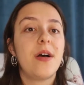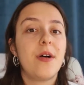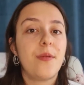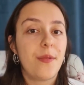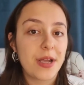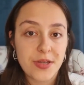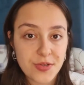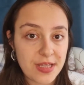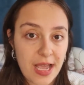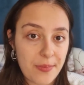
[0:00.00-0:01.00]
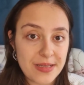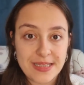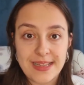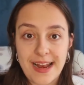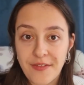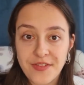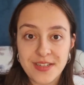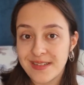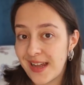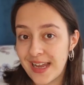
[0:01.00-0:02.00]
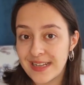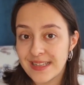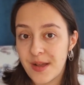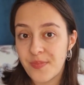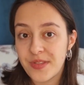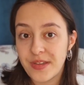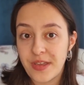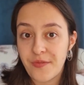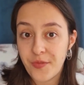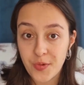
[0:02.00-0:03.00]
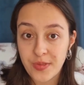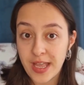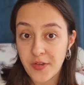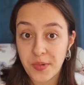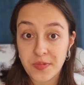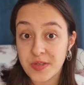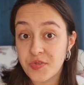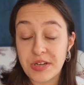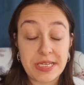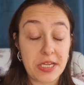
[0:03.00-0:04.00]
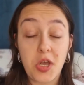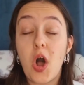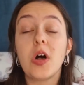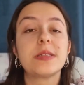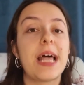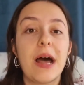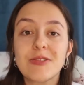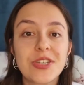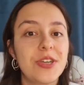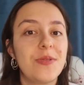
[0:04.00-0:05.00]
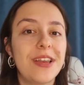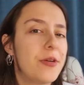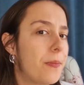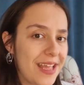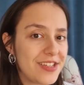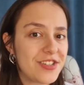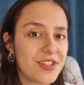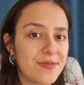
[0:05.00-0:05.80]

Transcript: What usually happens is that after the diet is up, the food that you've been restricting calls out to you and you binge.